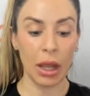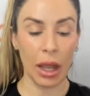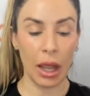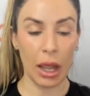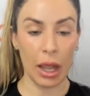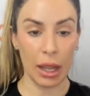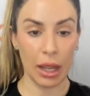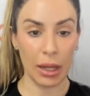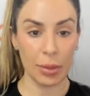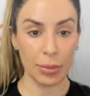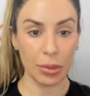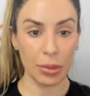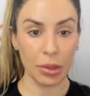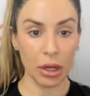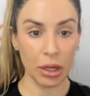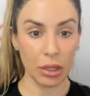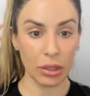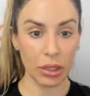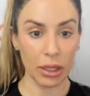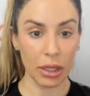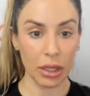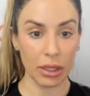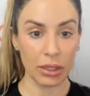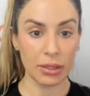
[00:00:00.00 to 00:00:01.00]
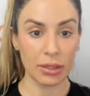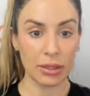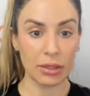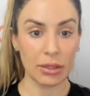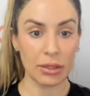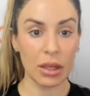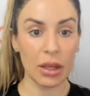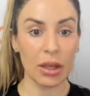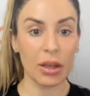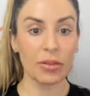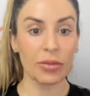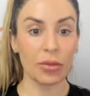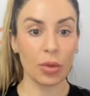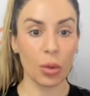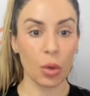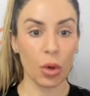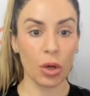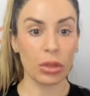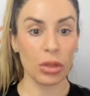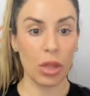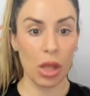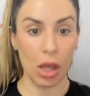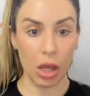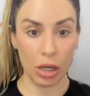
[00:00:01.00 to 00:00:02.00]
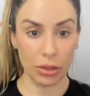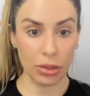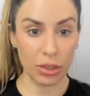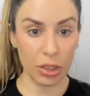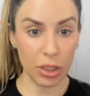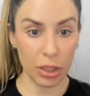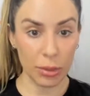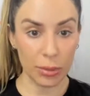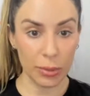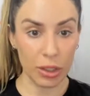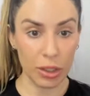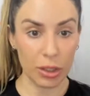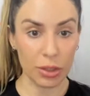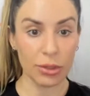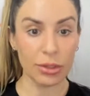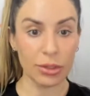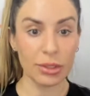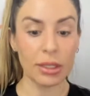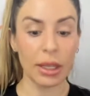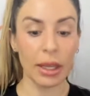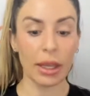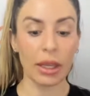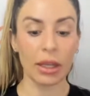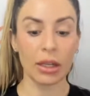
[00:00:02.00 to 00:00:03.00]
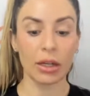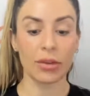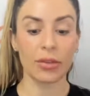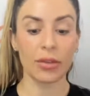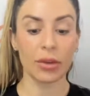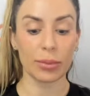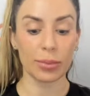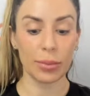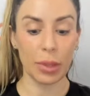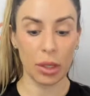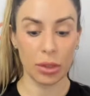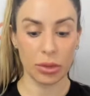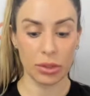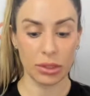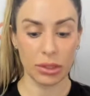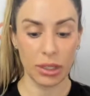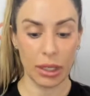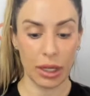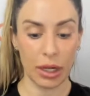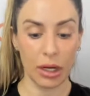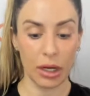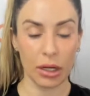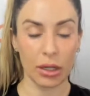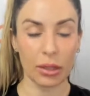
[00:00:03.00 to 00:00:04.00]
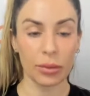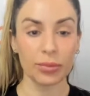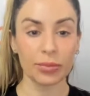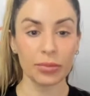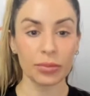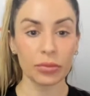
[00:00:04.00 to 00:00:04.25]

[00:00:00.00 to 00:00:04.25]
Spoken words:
eye products for long-term use and for post-care.